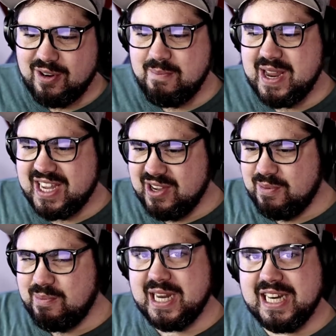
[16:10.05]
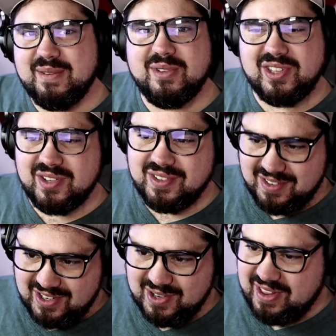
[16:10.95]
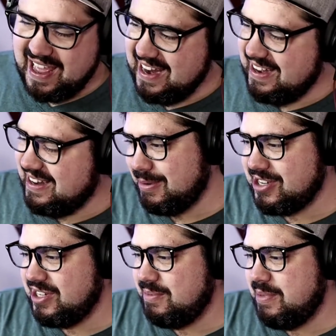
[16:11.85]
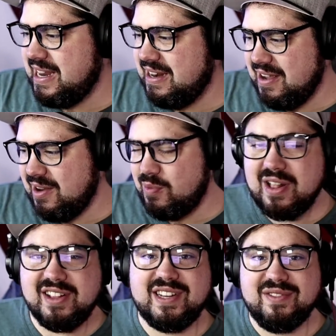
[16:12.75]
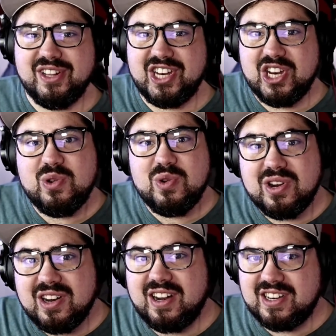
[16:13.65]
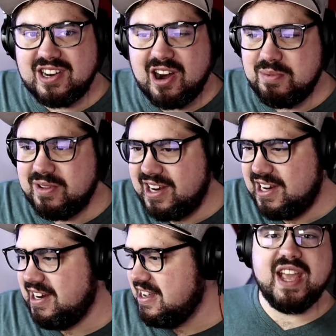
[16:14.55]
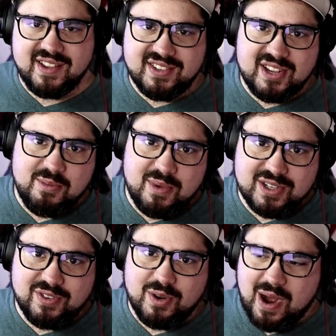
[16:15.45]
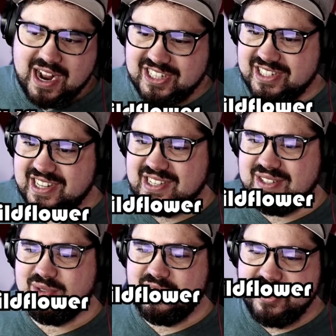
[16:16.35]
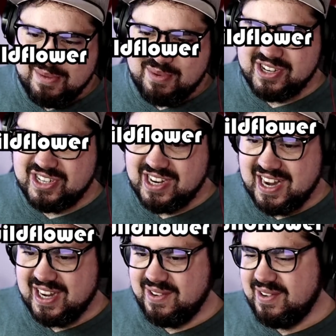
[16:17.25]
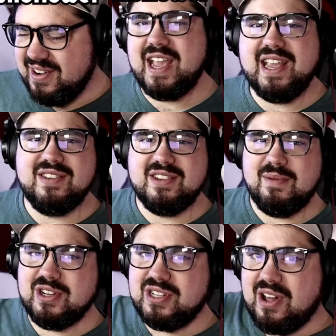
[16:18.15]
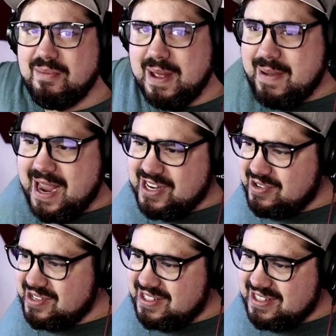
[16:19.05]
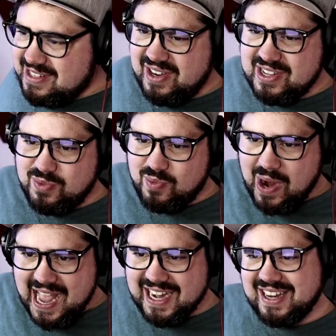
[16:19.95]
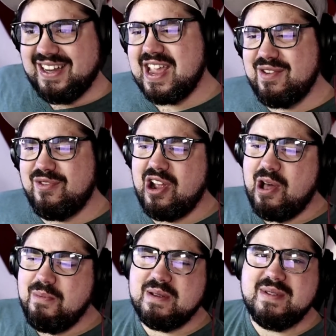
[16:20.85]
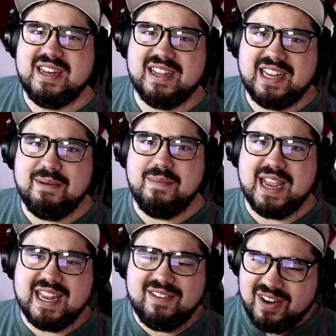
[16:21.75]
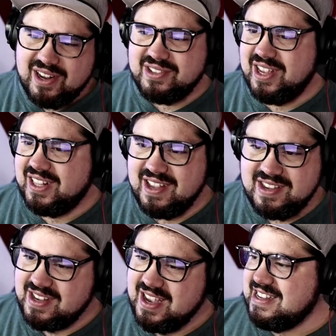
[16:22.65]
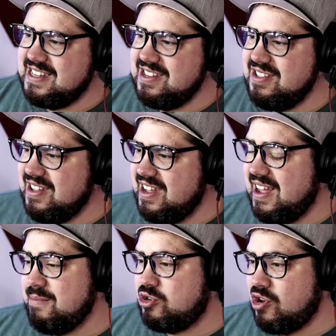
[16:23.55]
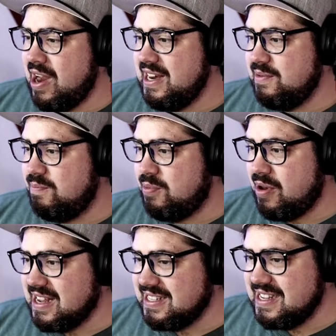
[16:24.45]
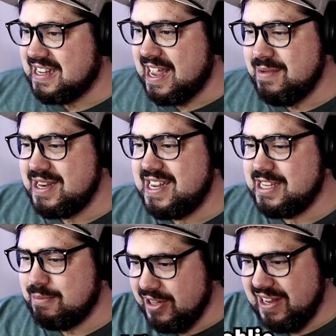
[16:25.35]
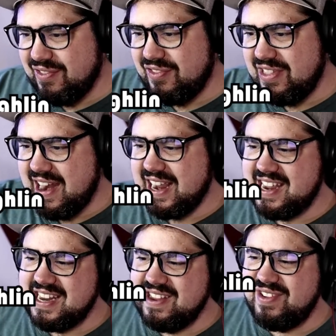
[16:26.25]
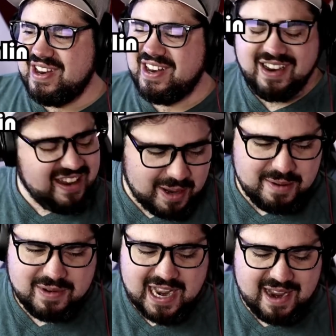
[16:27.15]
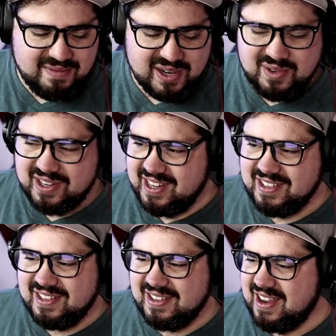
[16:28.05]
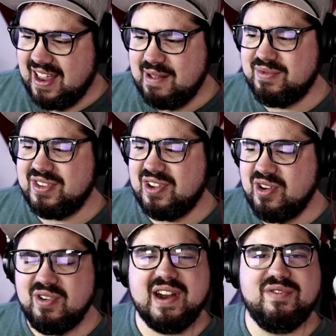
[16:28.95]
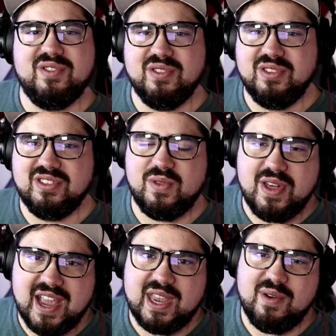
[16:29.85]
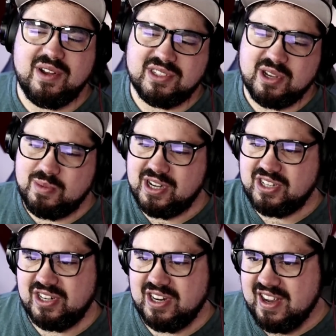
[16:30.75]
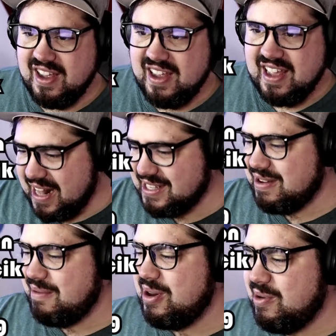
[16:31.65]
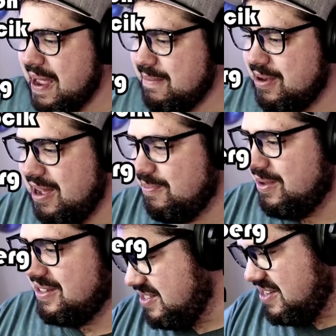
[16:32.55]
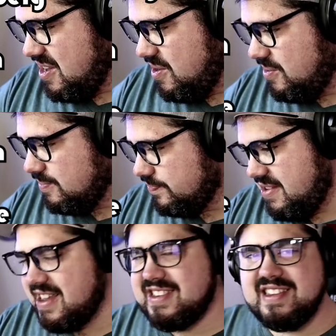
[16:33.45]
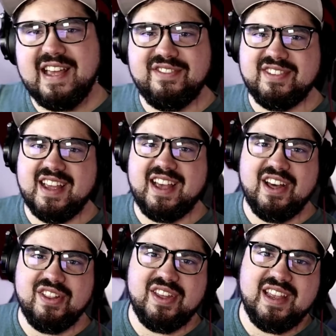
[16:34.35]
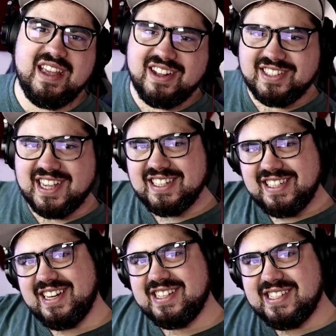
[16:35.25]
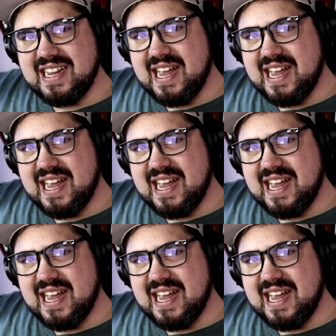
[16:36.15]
for Miku being able to do that, especially being a relatively newer guitar player. Thank you so much for watching this. Really appreciate you. Thank you so much to all my patrons. You guys rock. Thank you for helping me to keep making videos like this. I still am trying to process. I'm in disbelief that I can even spend time doing this. Like, I'm so grateful. So thank you all so much. But that's where I'm going to wrap it up. So stay safe, stay healthy, and I'll talk to you next